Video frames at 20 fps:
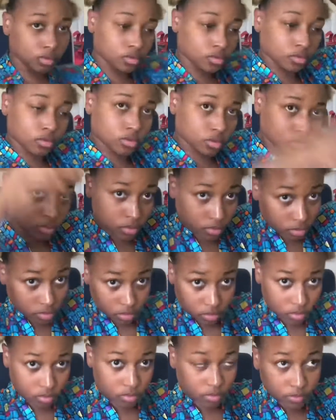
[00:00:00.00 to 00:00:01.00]
it's laying
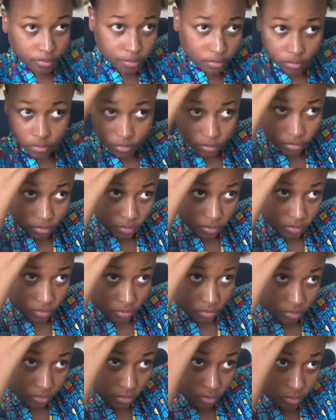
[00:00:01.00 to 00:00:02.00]
down pretty nicely right
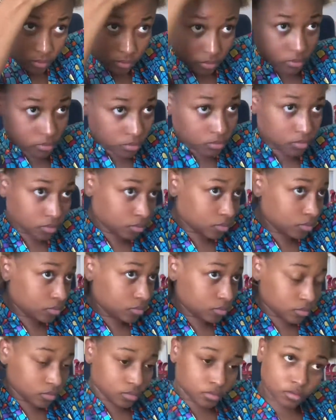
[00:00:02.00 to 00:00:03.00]
now. Then
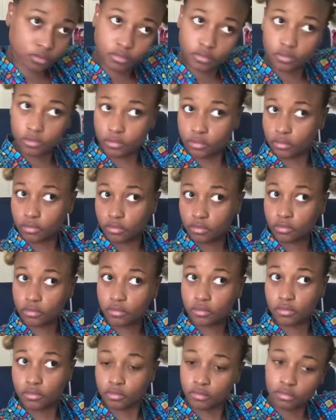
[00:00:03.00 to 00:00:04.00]
I'm just going to go ahead
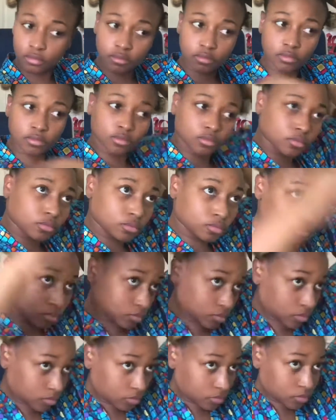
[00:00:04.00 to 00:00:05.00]
and just make sure
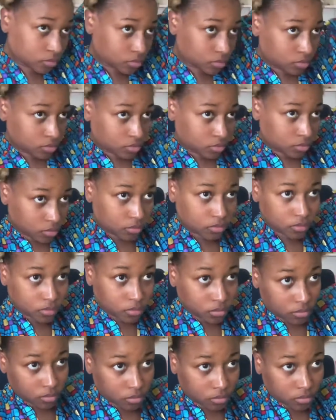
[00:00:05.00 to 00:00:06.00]
that part is
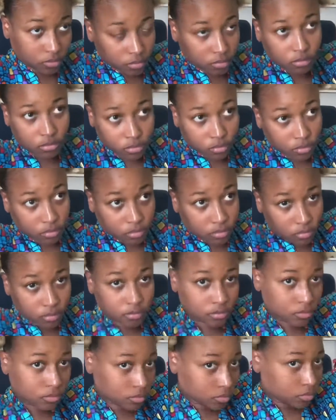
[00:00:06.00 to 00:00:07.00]
moisturized,
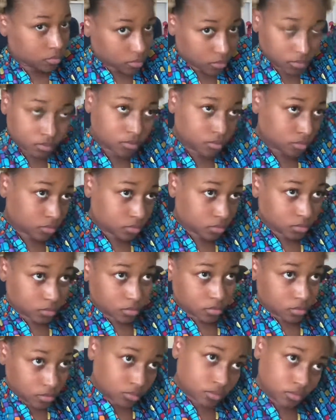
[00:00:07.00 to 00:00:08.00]
combed out
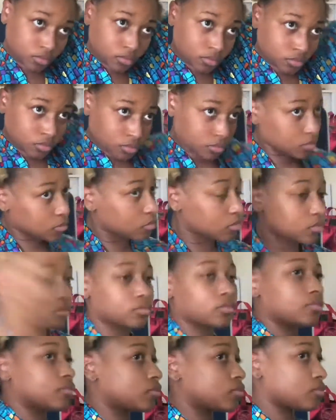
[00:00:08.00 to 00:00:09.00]
good. And then I'm going
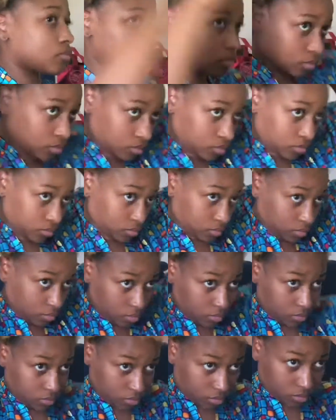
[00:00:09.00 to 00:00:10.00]
to add some more Eco
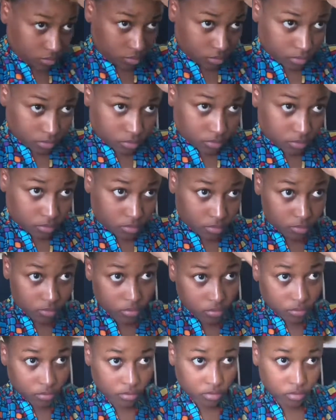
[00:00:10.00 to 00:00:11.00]
Styler gel to
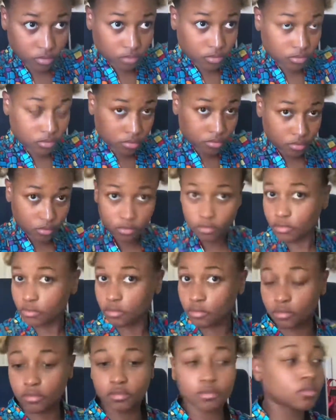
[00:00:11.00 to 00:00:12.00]
that section
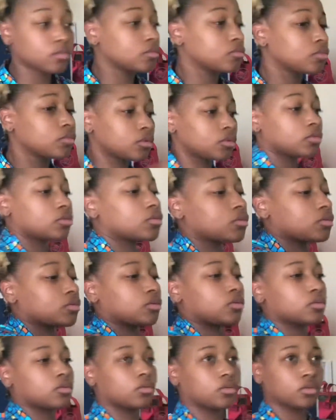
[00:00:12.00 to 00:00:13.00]
with a
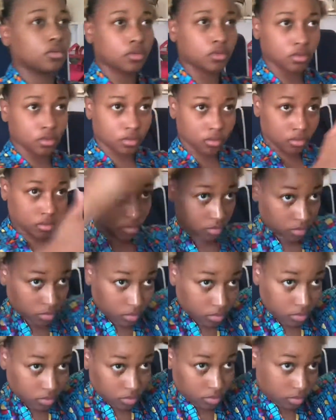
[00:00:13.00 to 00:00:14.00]
little bit of
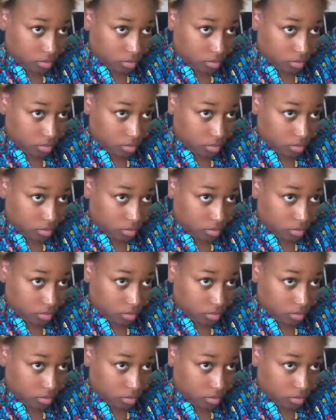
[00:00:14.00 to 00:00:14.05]
the